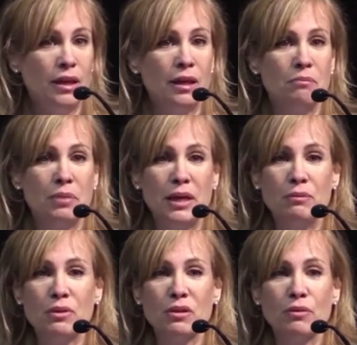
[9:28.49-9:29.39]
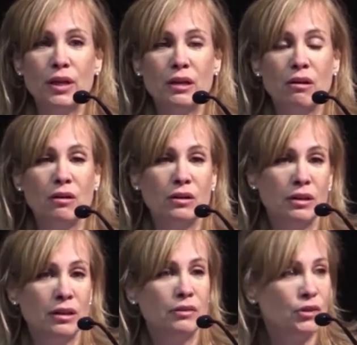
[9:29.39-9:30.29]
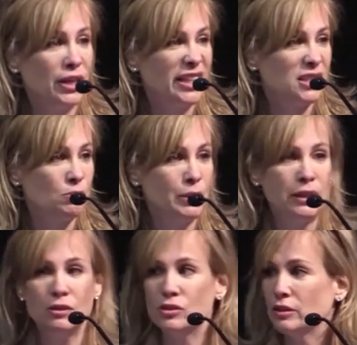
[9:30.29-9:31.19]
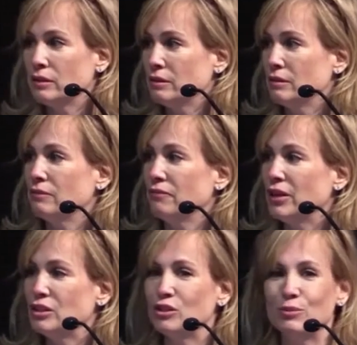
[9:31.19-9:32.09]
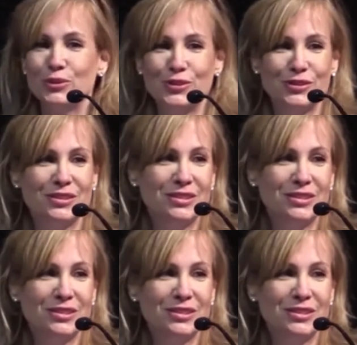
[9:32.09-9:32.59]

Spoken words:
And pay with a credit card if you're going to get spinach and vegetables.